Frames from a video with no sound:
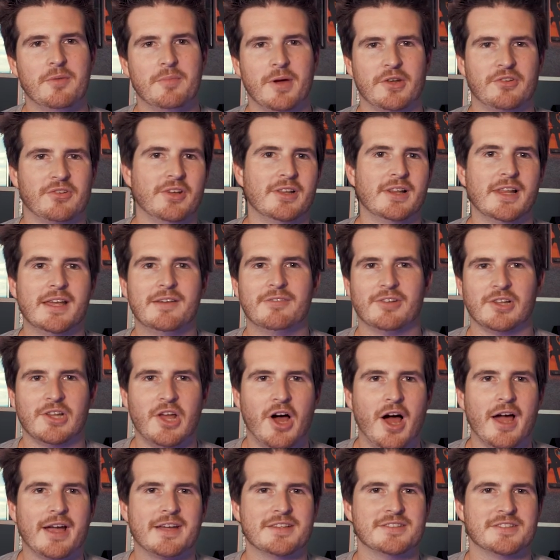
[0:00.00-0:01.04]
Make sure you leave a
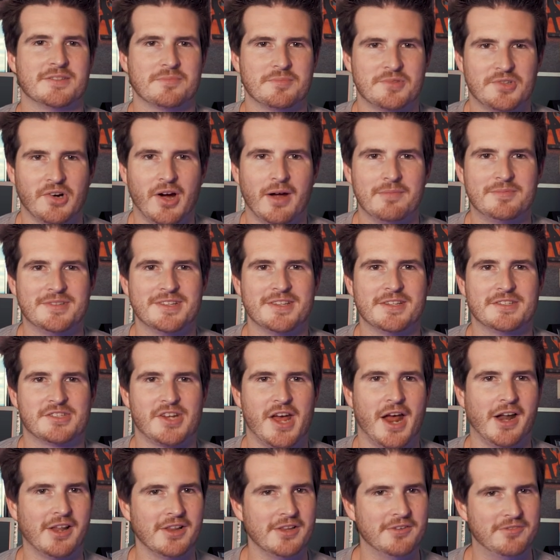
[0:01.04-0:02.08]
like and subscribe to the
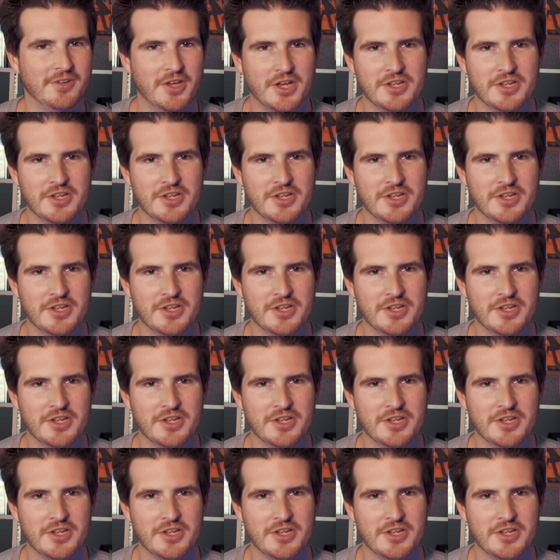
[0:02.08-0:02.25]
channel if